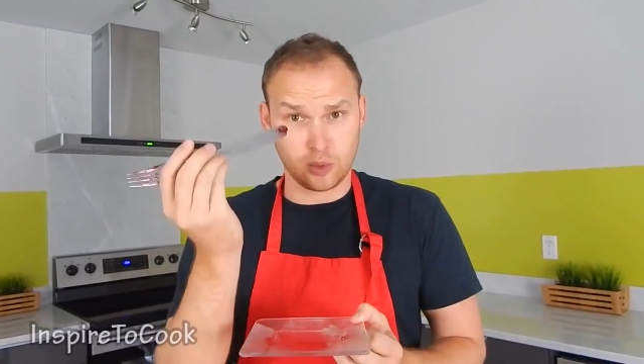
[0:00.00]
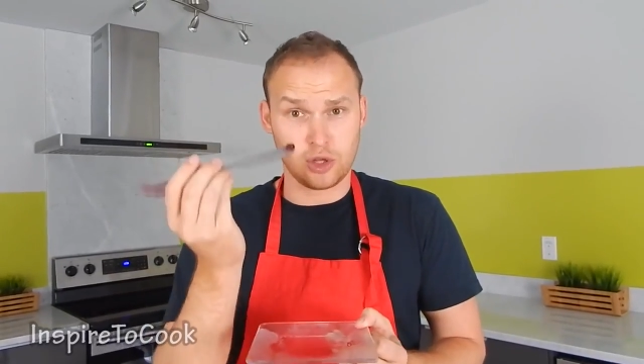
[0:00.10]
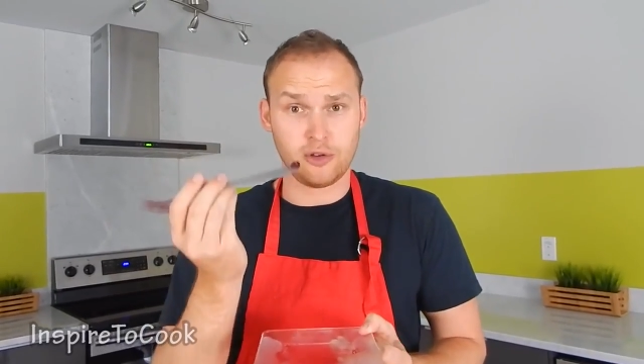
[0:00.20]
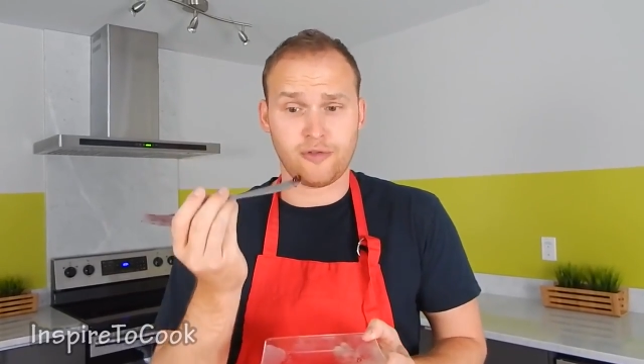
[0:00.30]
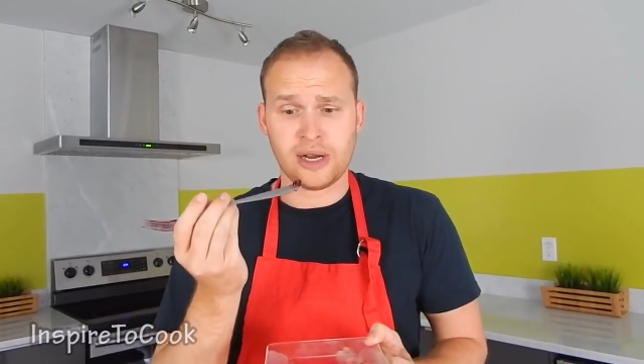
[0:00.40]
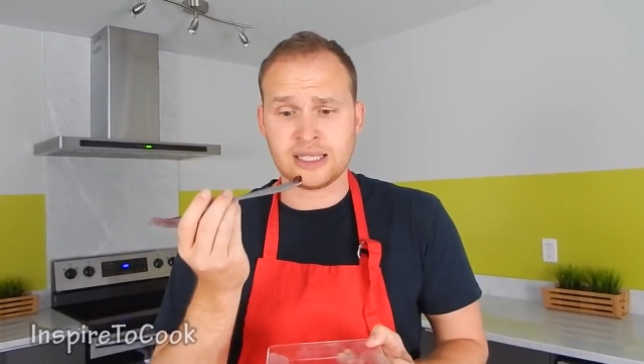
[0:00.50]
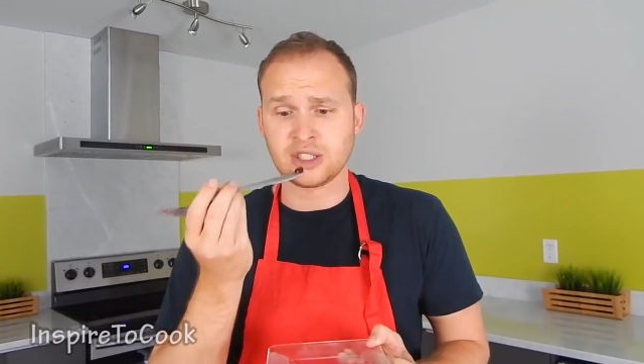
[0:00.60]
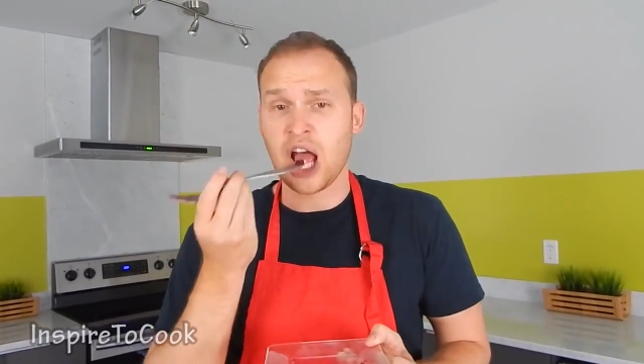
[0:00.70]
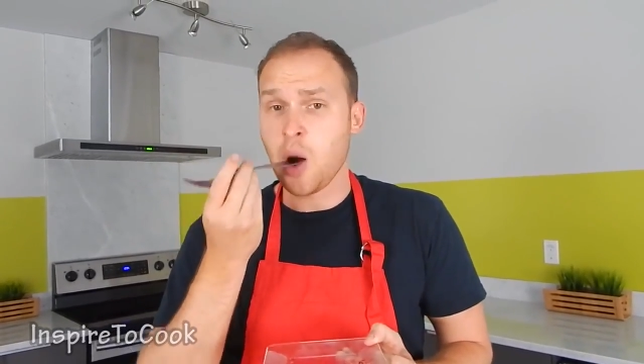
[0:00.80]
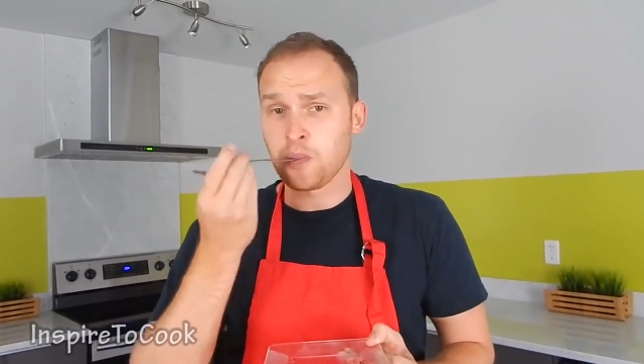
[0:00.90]
it with your
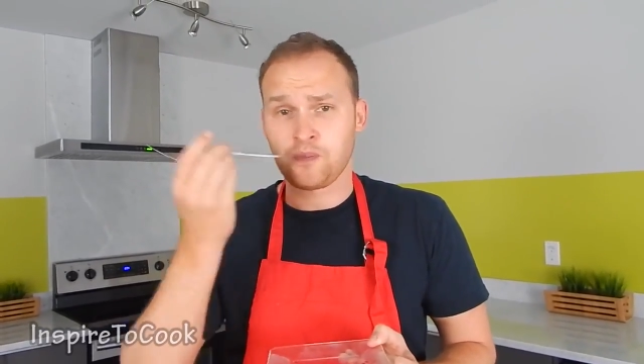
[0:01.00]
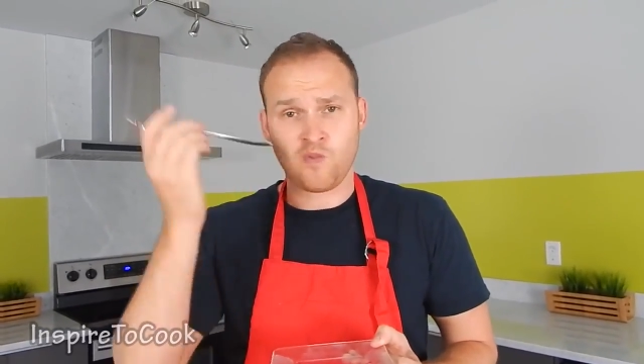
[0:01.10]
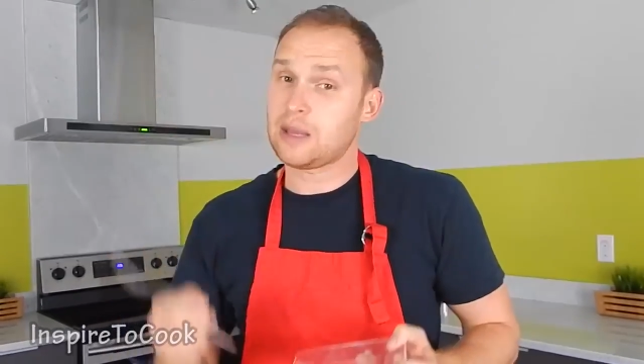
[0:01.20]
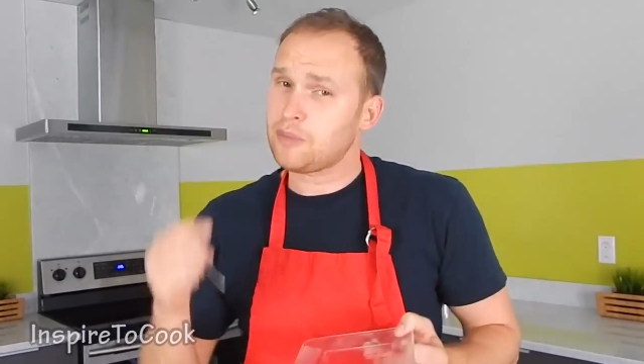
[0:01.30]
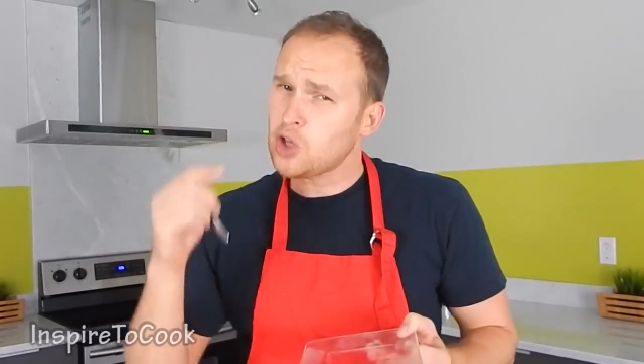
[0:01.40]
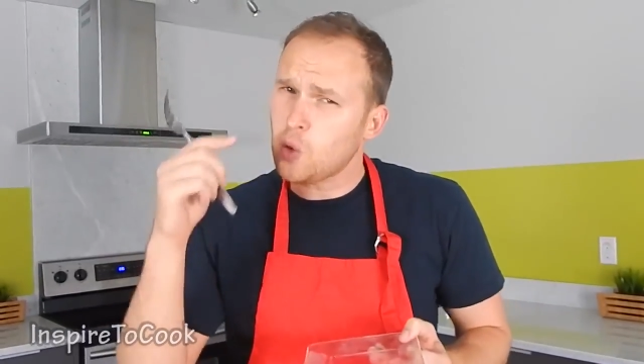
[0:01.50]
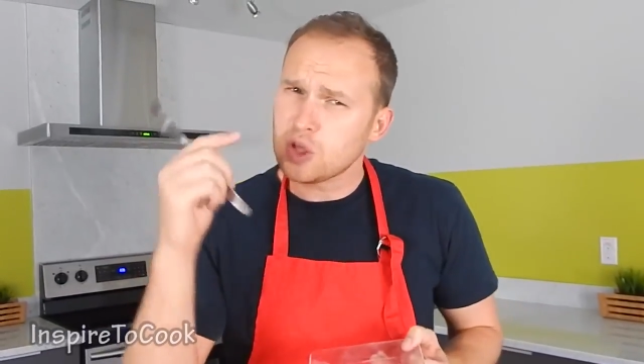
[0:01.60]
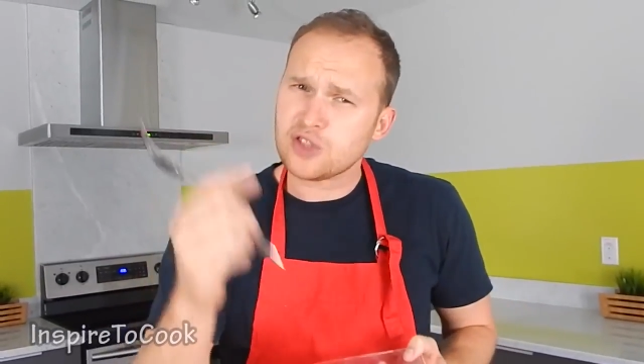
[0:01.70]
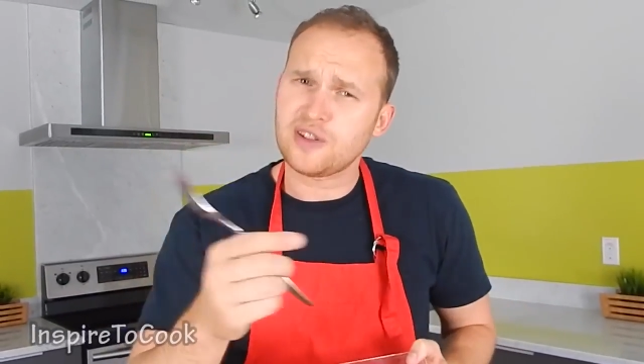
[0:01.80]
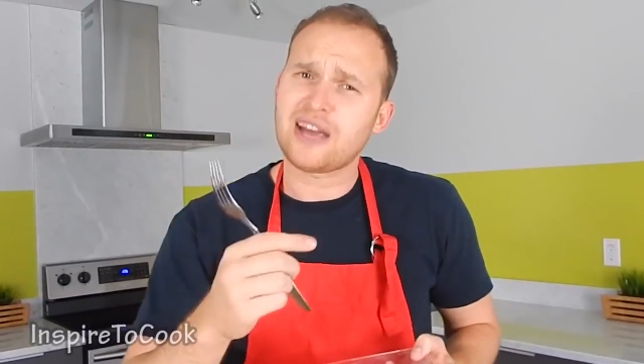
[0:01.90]
friends. Let me know
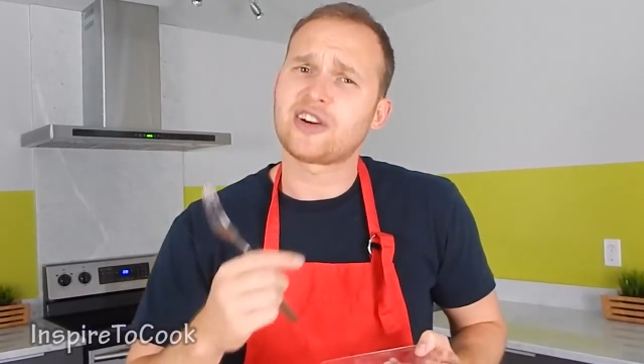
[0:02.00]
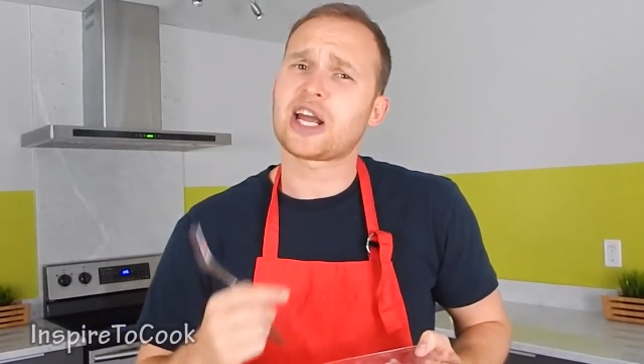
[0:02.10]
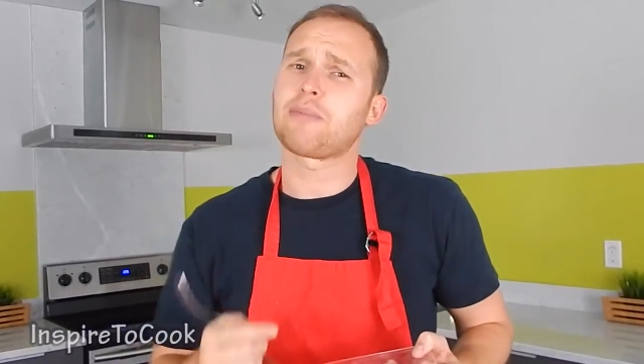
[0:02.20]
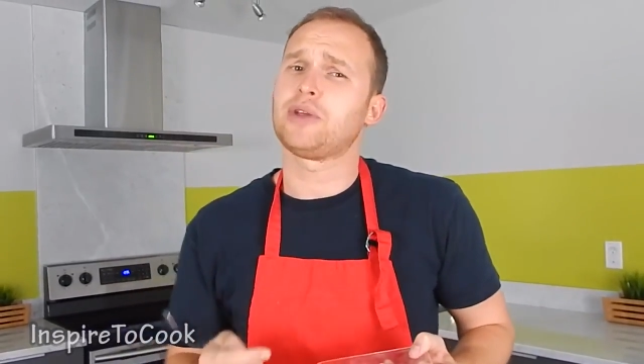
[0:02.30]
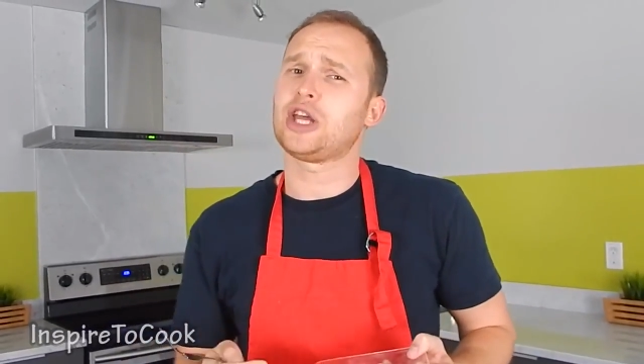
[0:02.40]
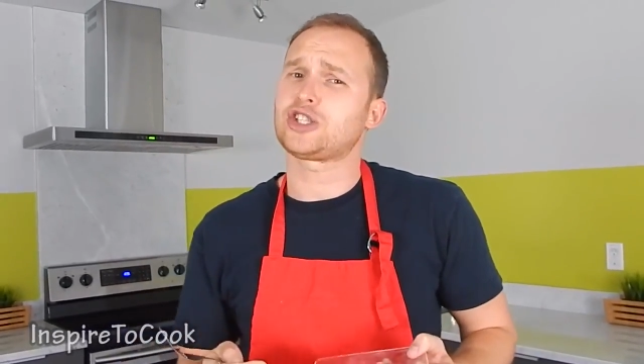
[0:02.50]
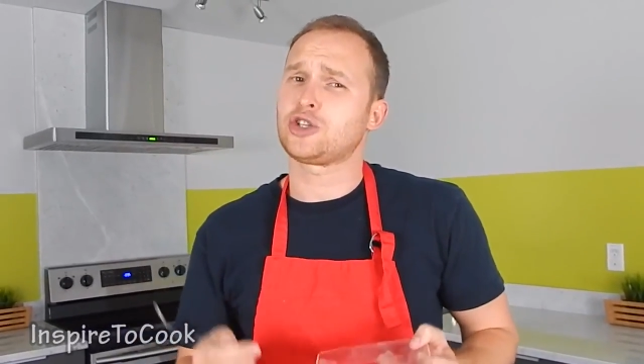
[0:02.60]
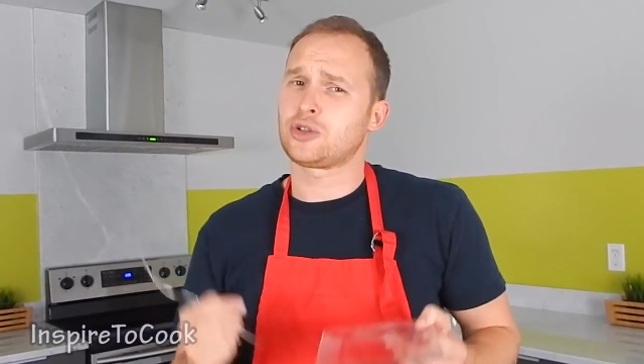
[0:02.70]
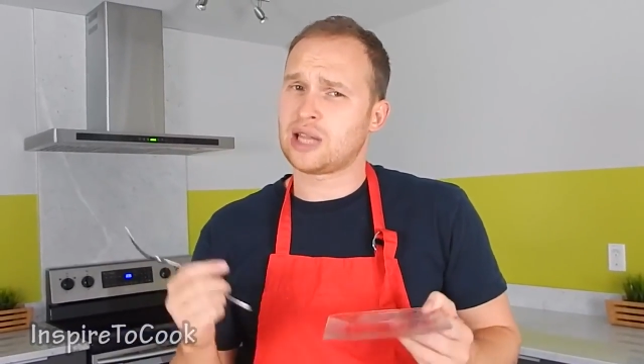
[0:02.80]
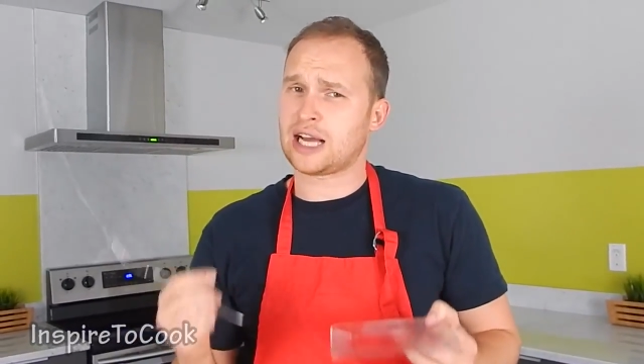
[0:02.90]
which flavor
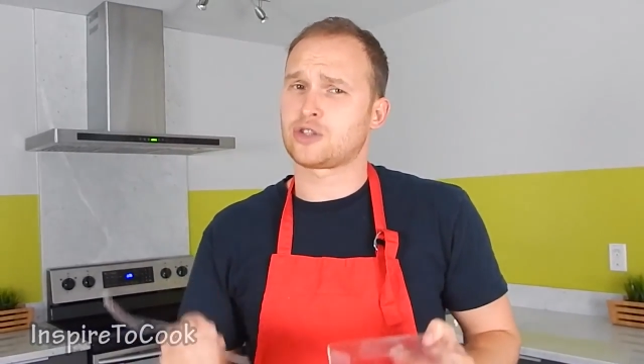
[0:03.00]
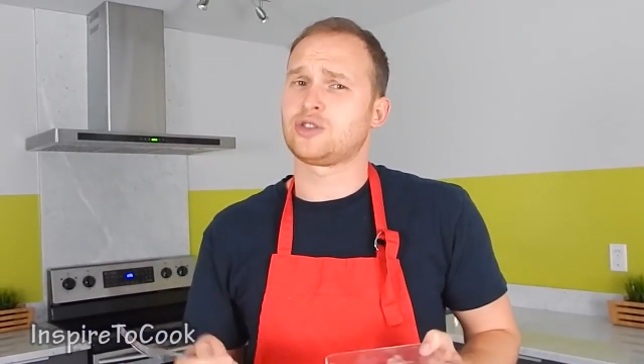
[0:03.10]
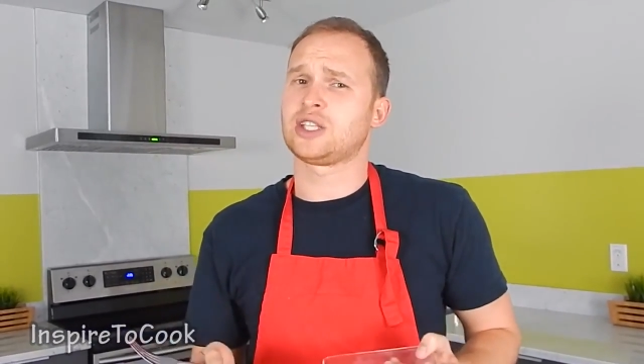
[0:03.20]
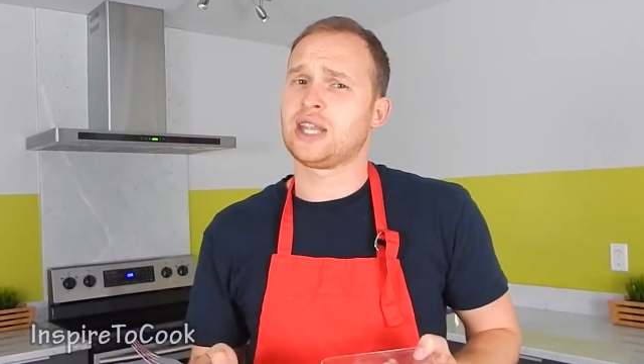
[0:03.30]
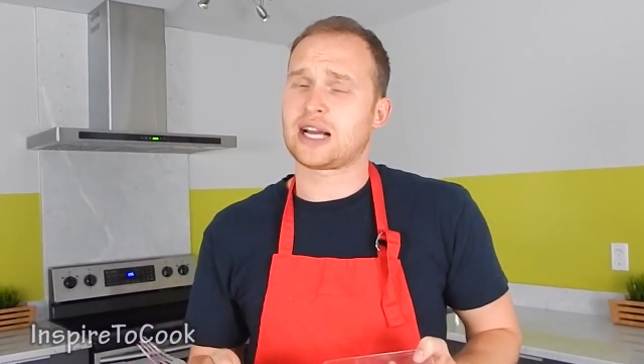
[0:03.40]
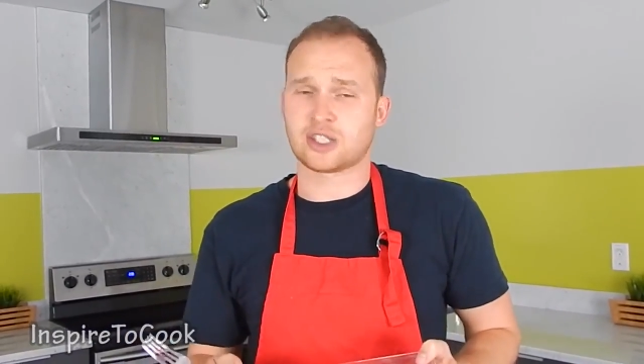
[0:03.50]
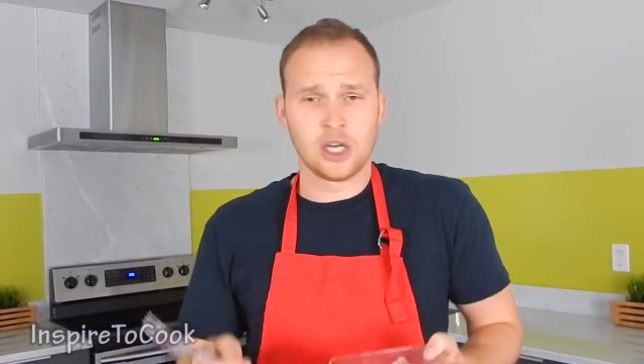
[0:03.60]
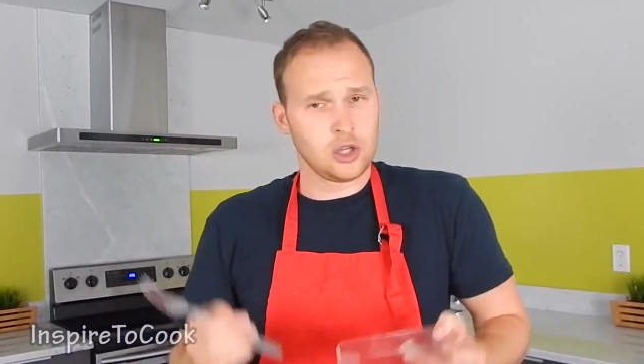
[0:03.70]
combination you'd like to see next.